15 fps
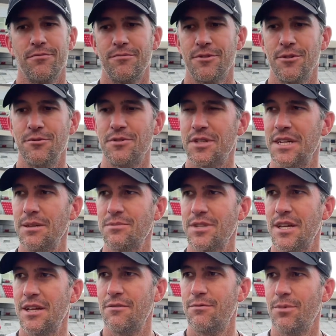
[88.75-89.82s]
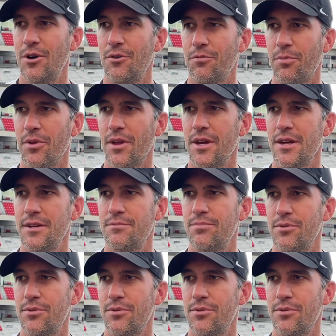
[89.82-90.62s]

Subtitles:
two teams that have both played